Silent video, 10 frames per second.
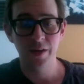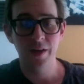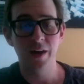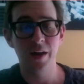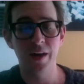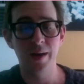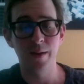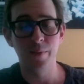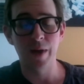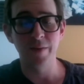
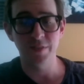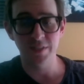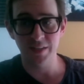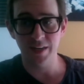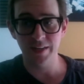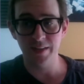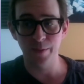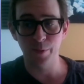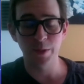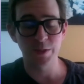I've decided that
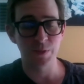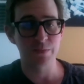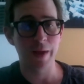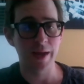I'm going to expand